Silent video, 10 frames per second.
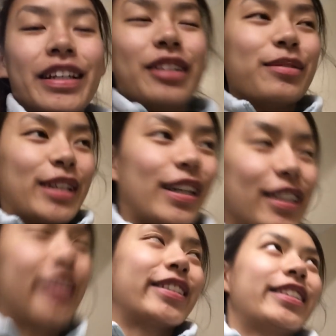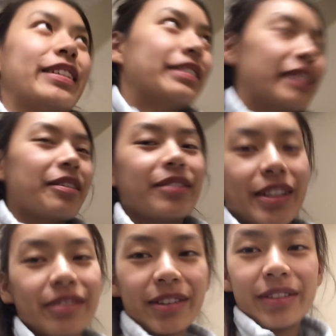Oh my gosh, so I'm
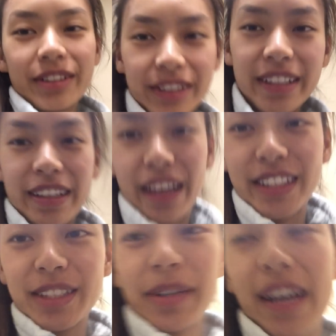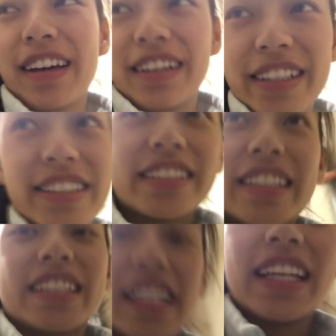re-reviewing
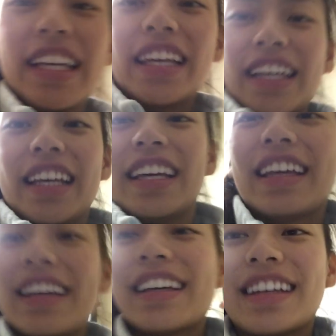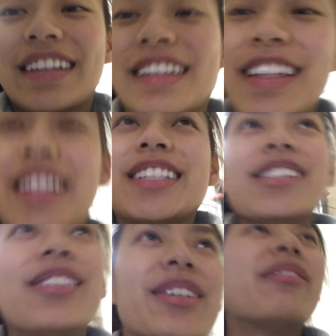antibiotics and I don't